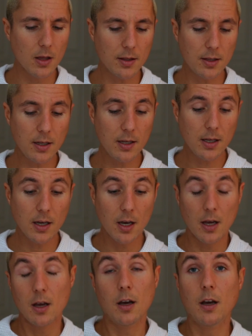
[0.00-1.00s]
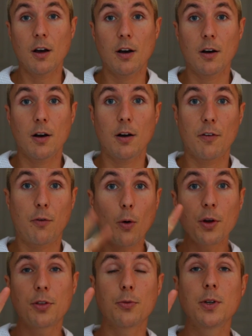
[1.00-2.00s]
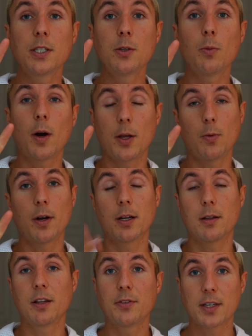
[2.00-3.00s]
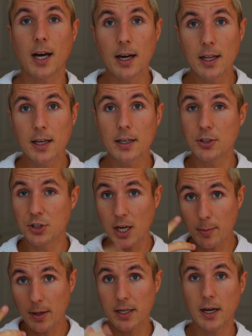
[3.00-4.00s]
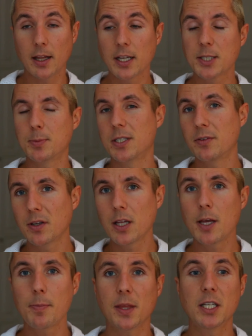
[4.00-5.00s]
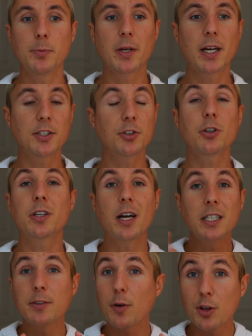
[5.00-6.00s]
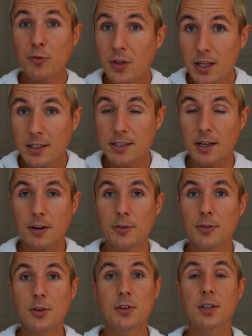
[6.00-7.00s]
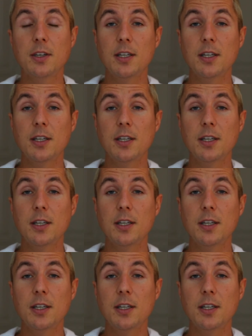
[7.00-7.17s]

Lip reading: The fourth reason why you want to live in Thailand, in Chiang Mai, Thailand specifically, is because there are tons of other vegans there.